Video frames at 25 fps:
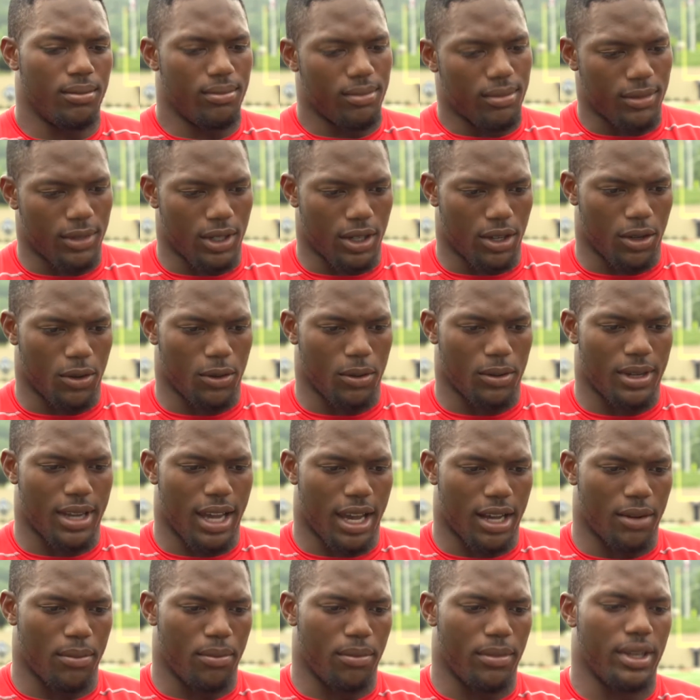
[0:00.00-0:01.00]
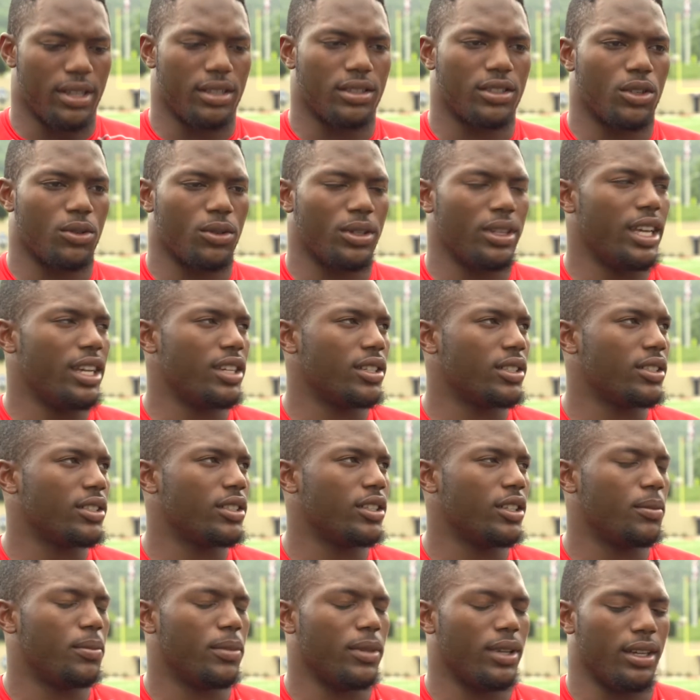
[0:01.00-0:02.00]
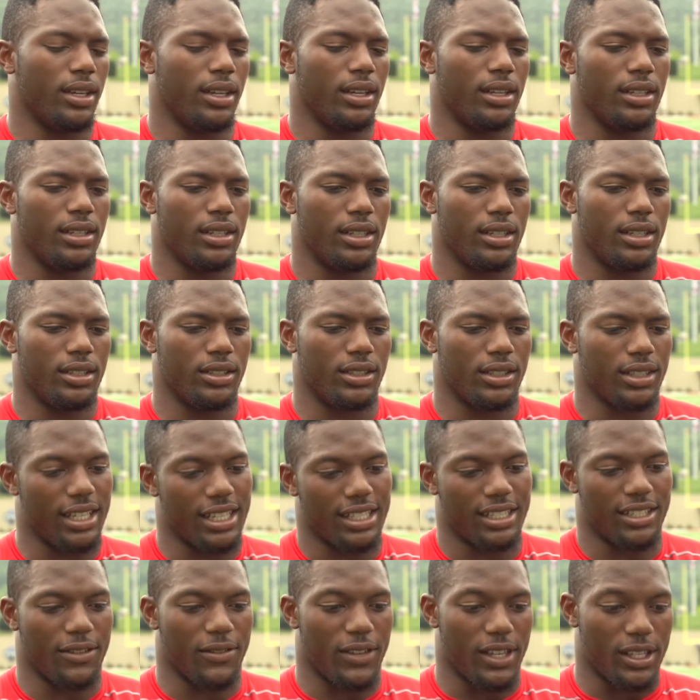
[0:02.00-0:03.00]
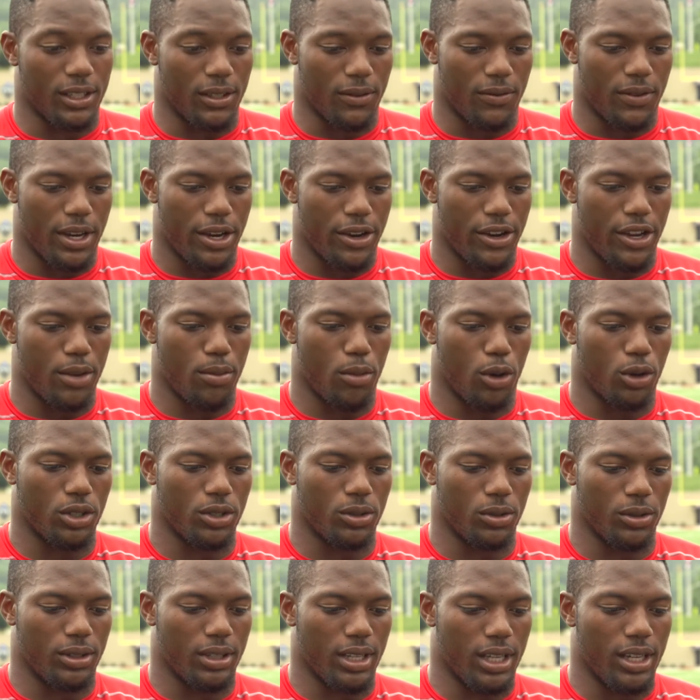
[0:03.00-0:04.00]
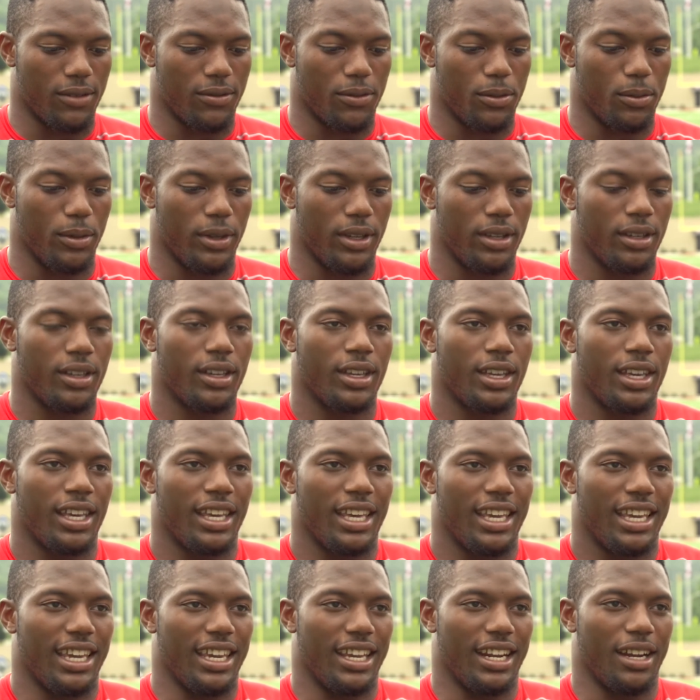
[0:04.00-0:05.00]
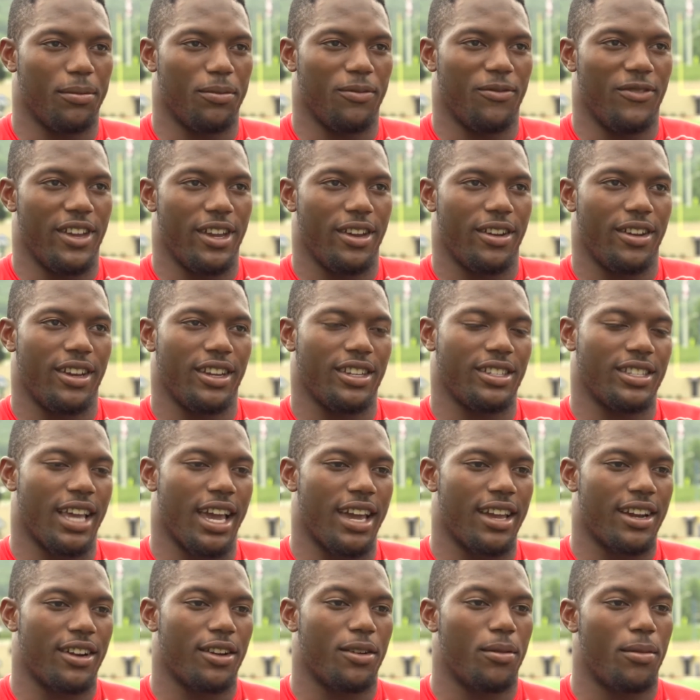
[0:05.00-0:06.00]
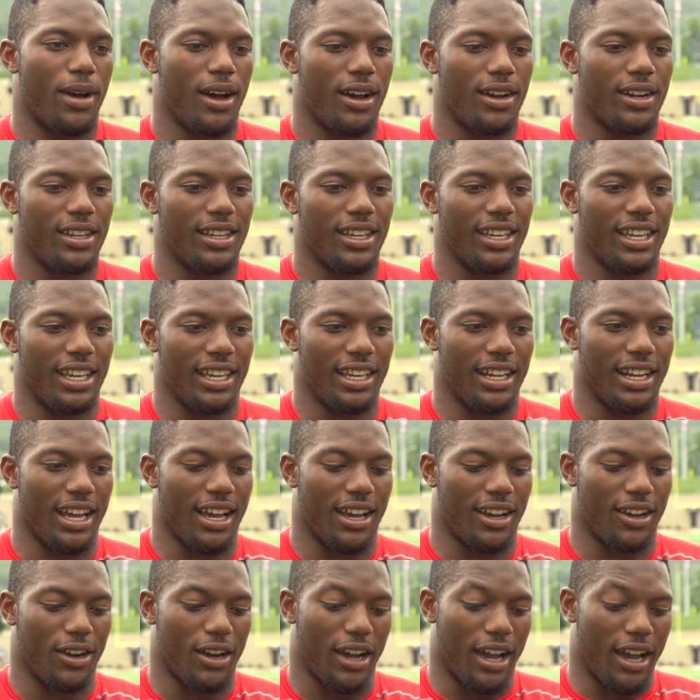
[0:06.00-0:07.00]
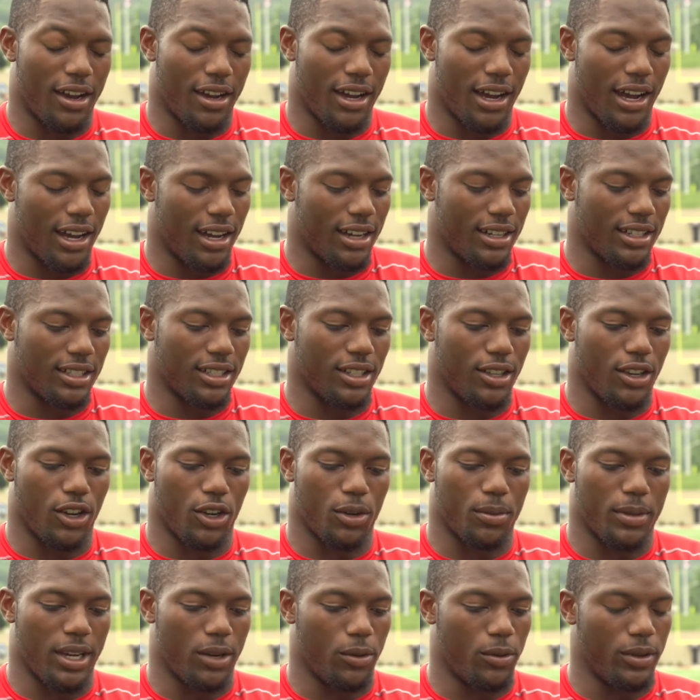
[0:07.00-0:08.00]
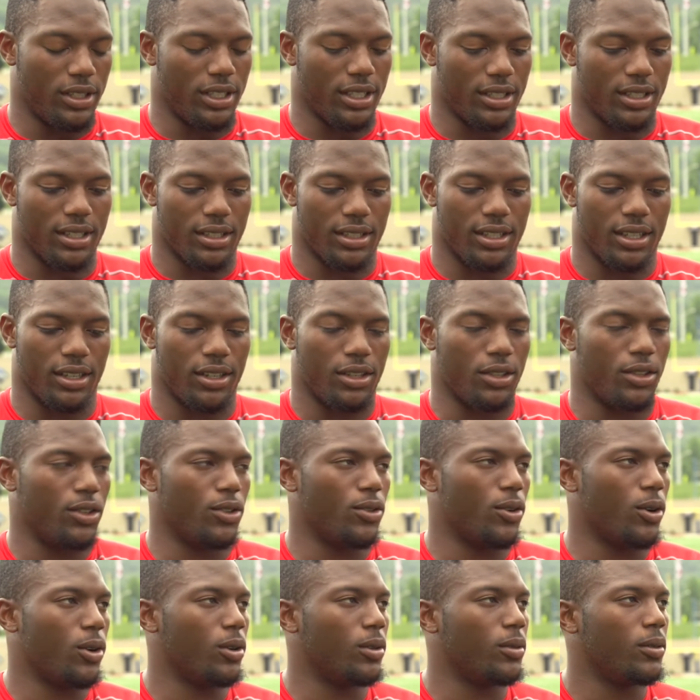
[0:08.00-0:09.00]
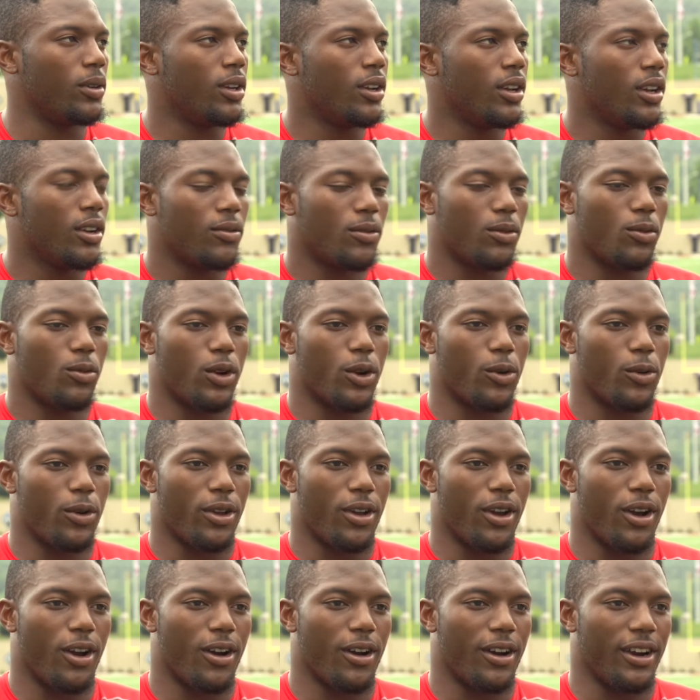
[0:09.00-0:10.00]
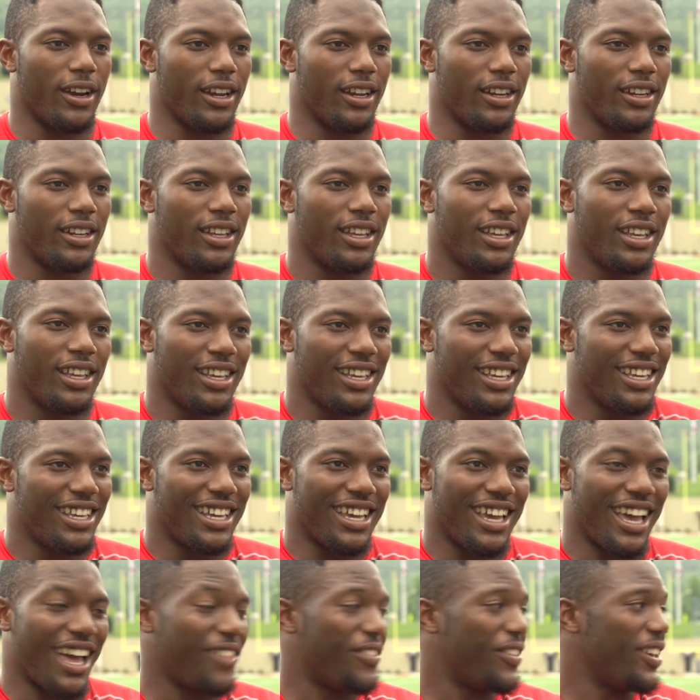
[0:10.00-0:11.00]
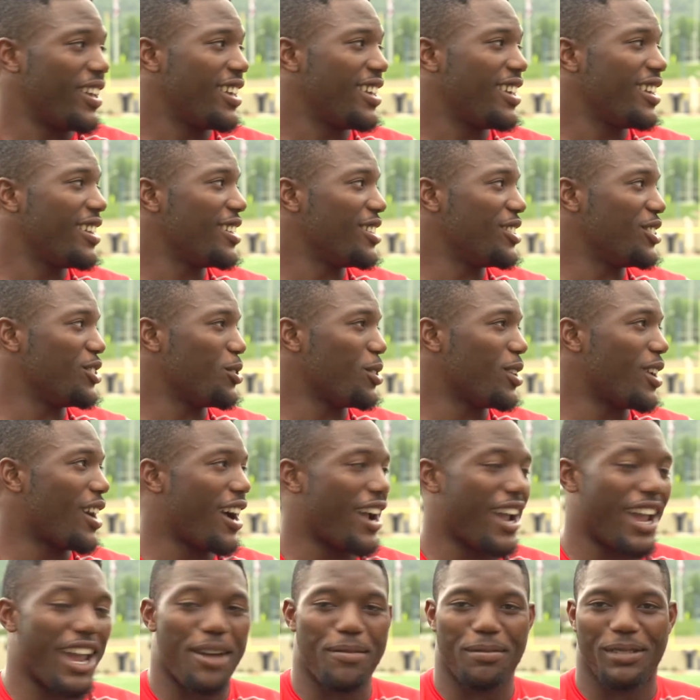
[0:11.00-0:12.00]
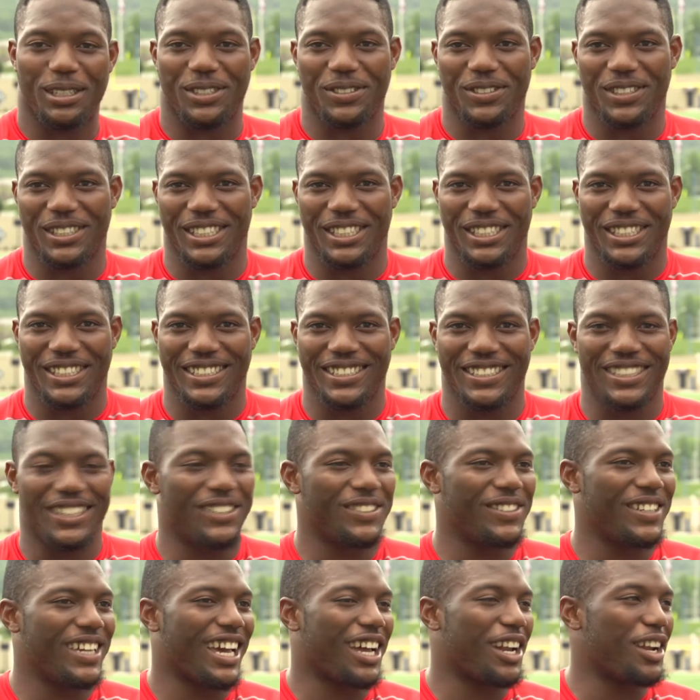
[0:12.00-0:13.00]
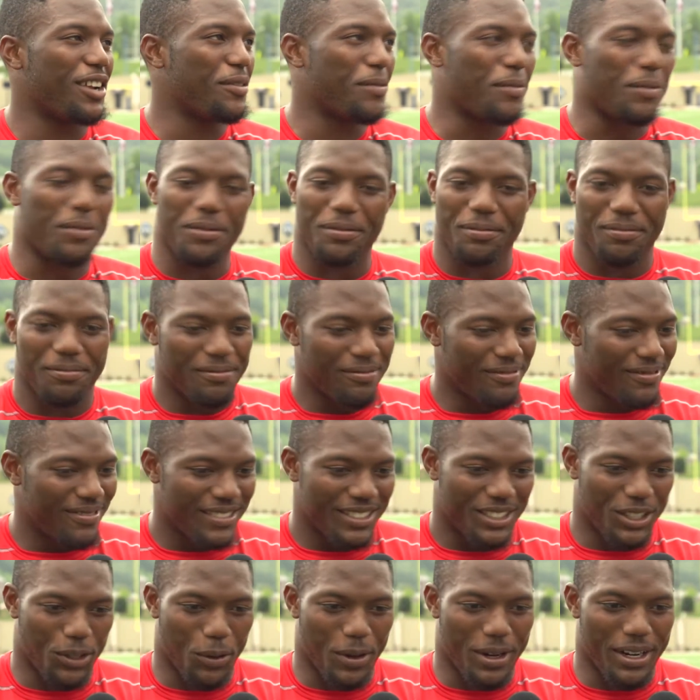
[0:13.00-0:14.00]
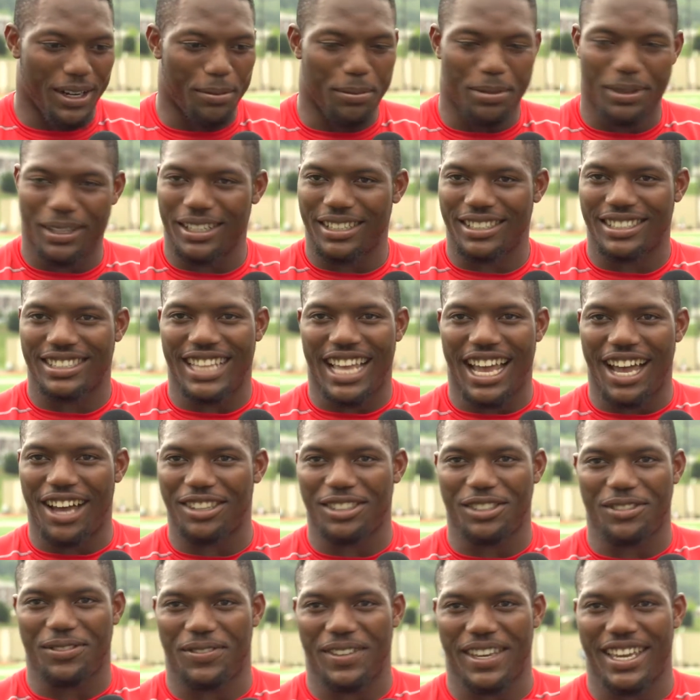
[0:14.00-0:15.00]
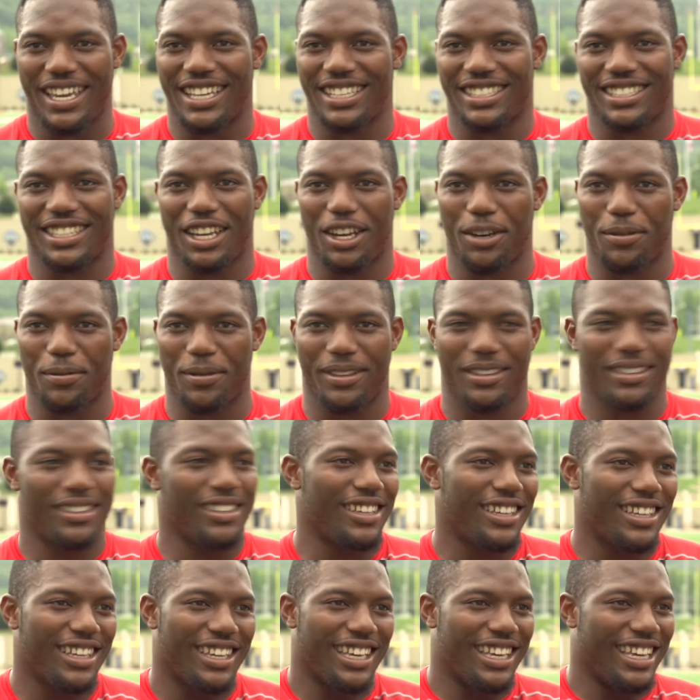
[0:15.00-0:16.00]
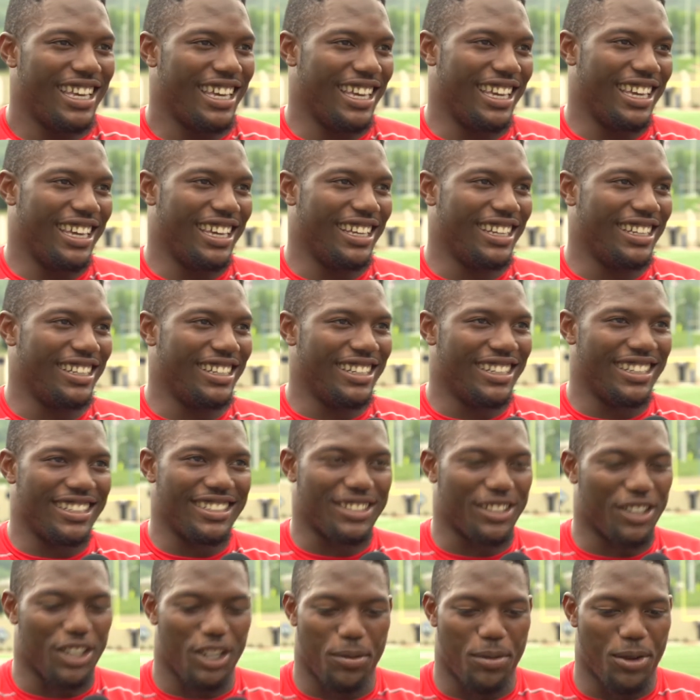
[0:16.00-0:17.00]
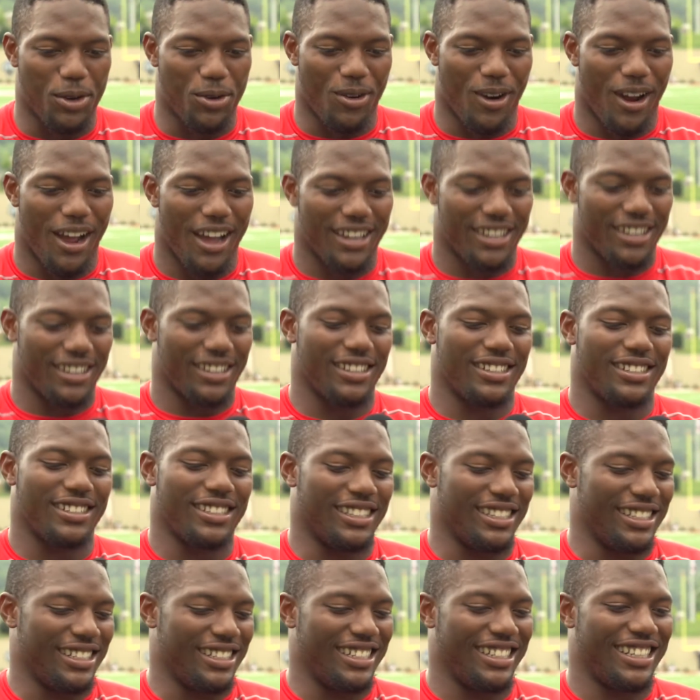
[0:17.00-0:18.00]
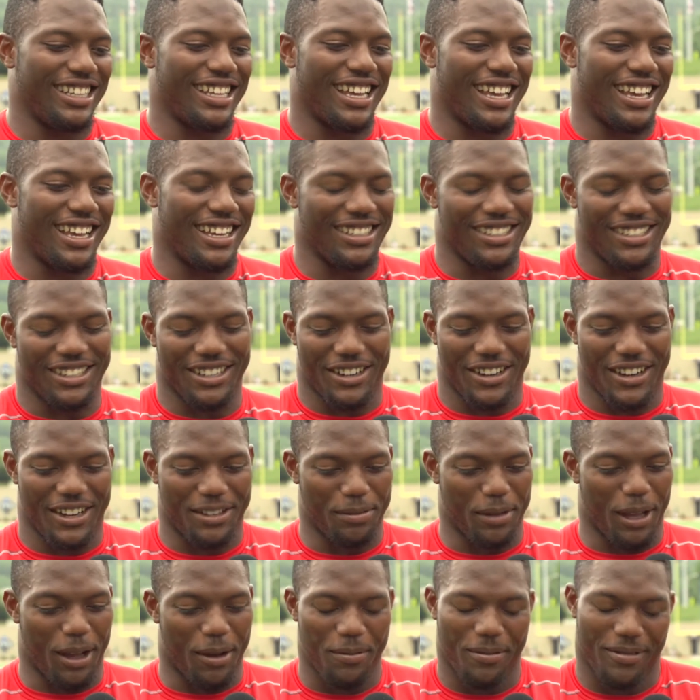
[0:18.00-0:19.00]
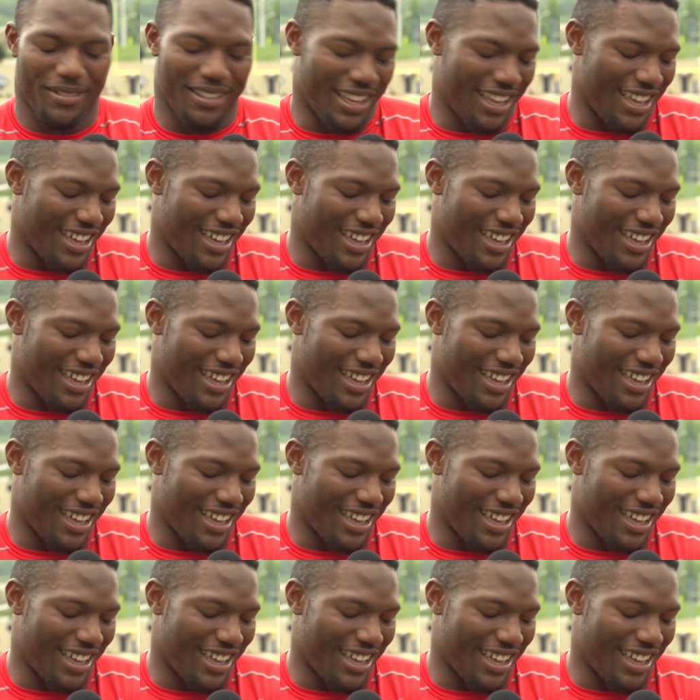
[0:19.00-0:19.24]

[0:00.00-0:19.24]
you know kind of mince a relationship, and it's it's a, it's a very emotional thing for me, and I'm very excited about it, and I, I honestly hope that we just continue to grow from where we are, and I think he'll enjoy our atmosphere here. You know, we got 20 plus thousand fans coming, and it's gonna be rocking, and you know, I'm